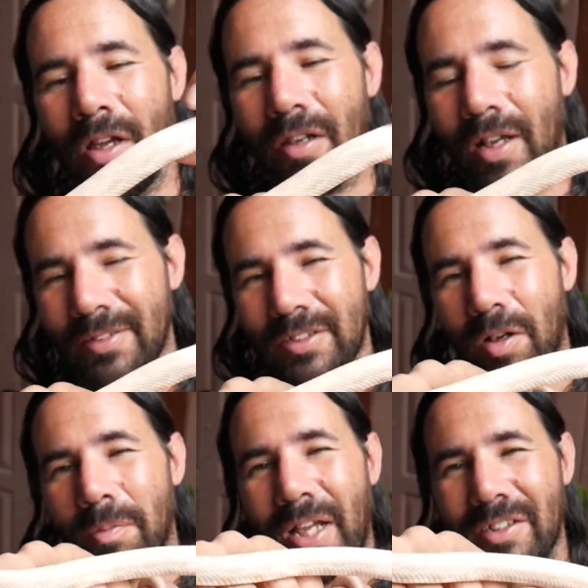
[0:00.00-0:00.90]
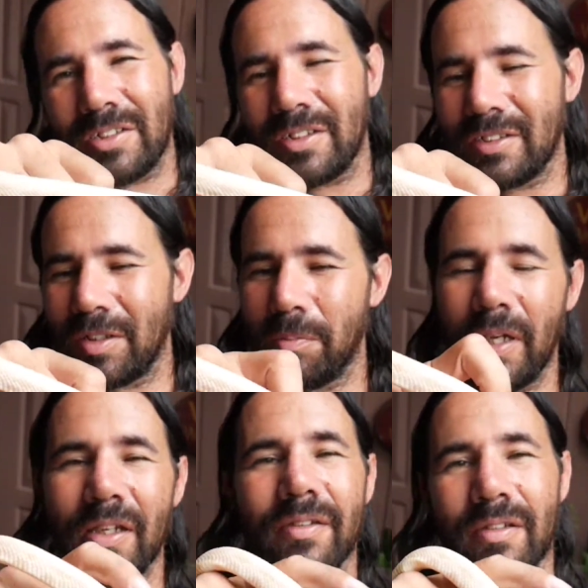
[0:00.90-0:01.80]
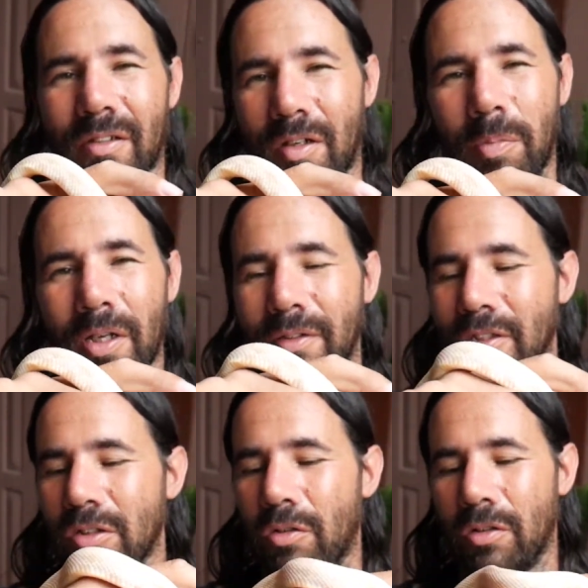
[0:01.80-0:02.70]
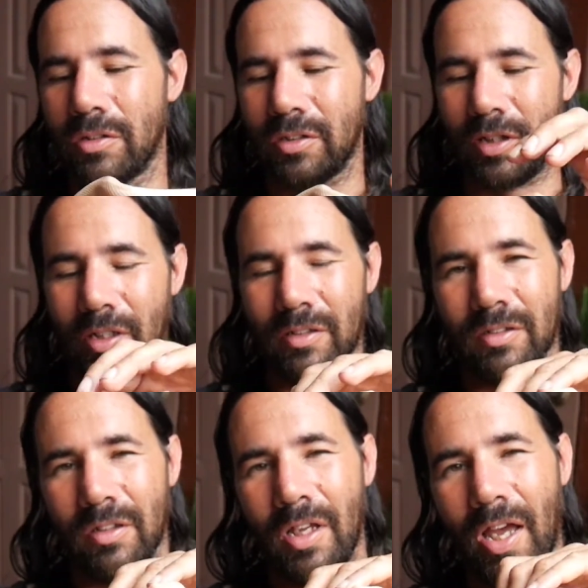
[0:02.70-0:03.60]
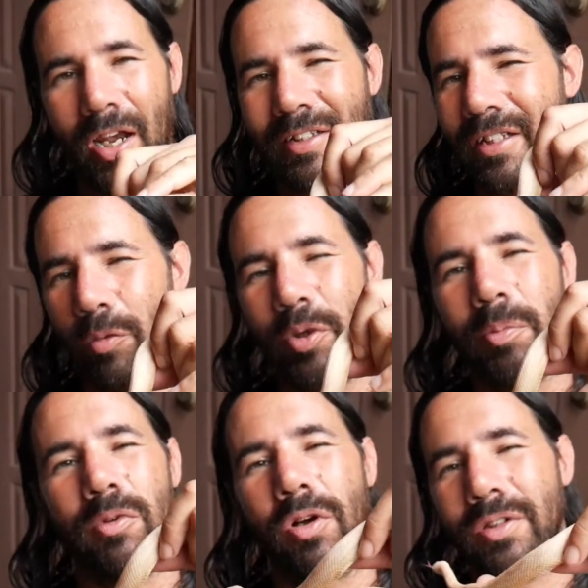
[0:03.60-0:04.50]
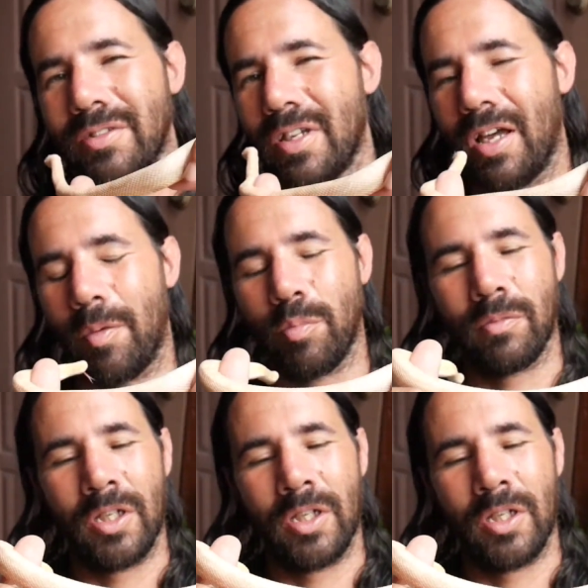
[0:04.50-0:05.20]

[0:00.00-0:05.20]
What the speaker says: Now something that's just amazing about these corn snakes, and I tell people all the time,